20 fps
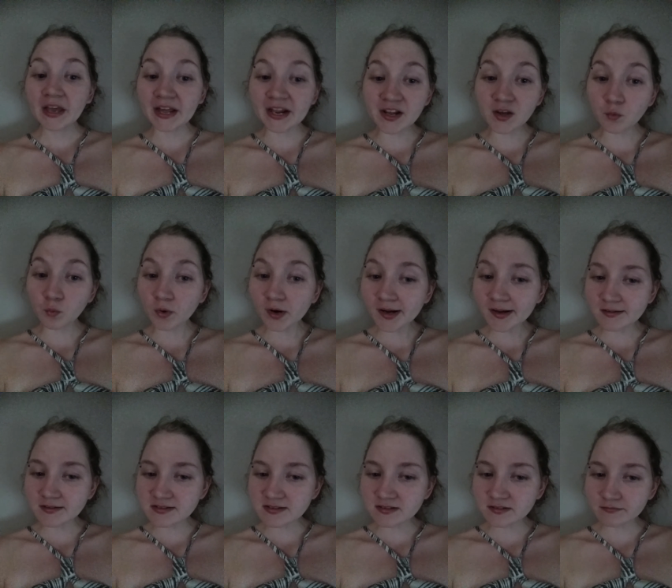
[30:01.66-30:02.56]
And it
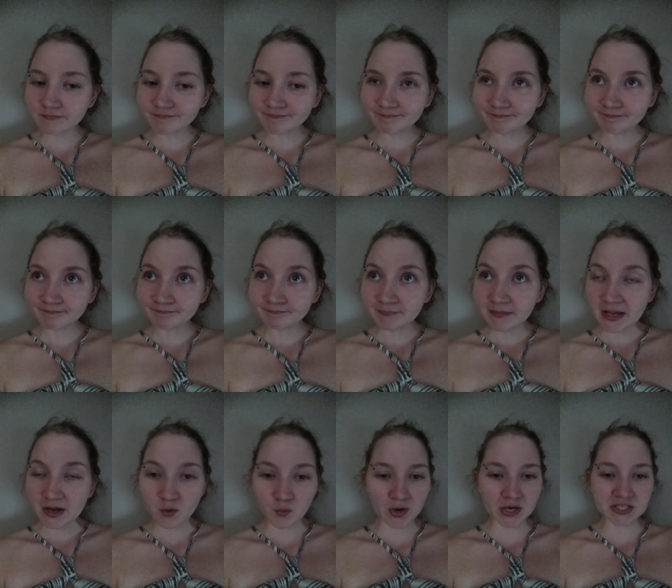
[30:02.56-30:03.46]
works.
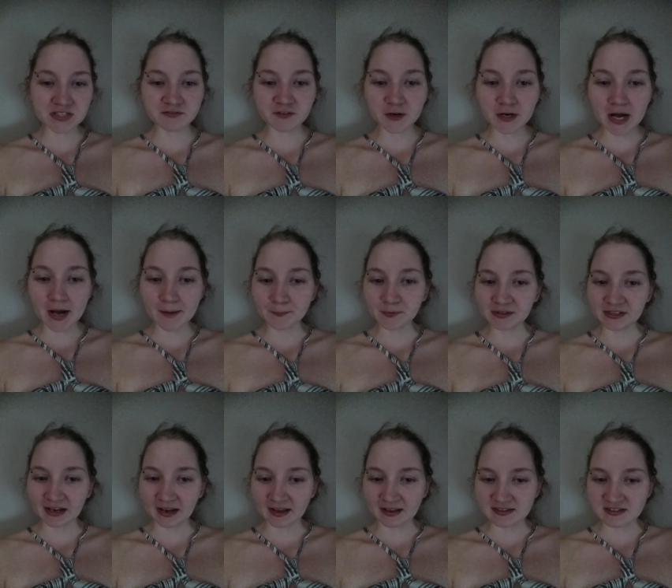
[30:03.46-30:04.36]
It works for a couple
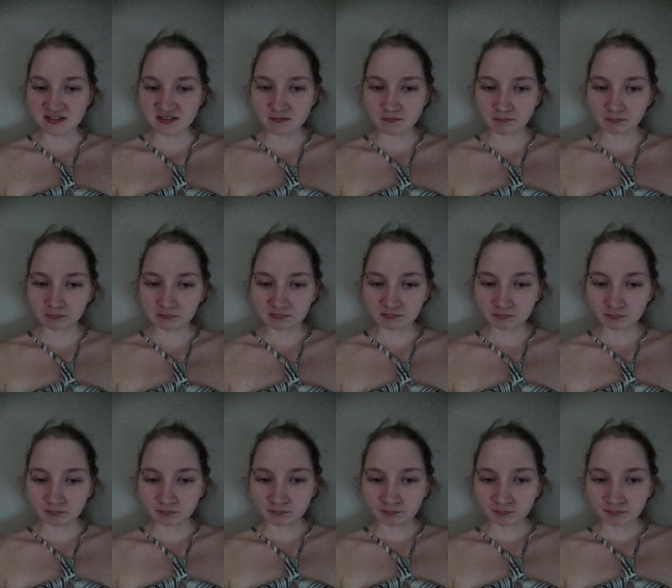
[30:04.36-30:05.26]
days.
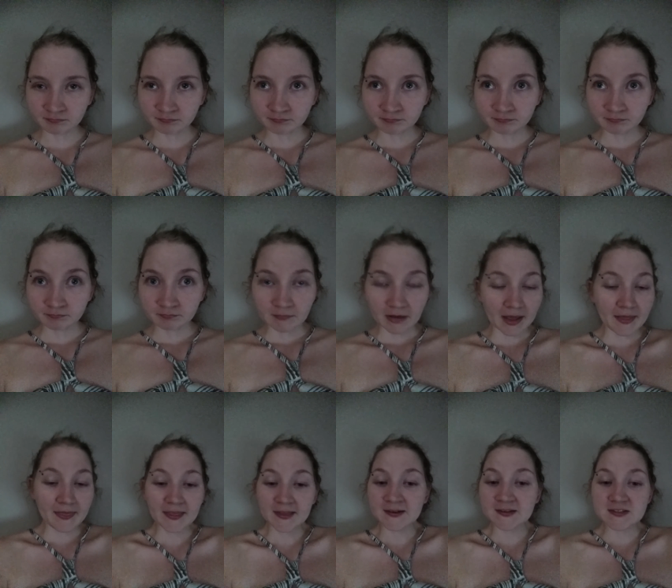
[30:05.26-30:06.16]

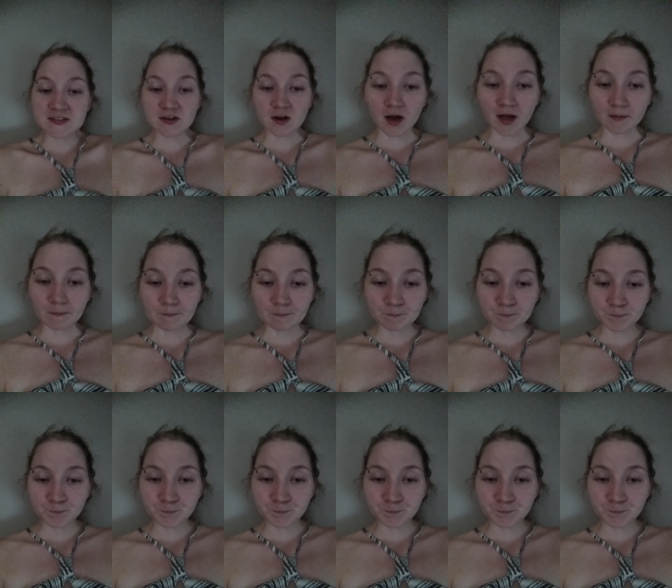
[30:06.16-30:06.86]
and then it's gone.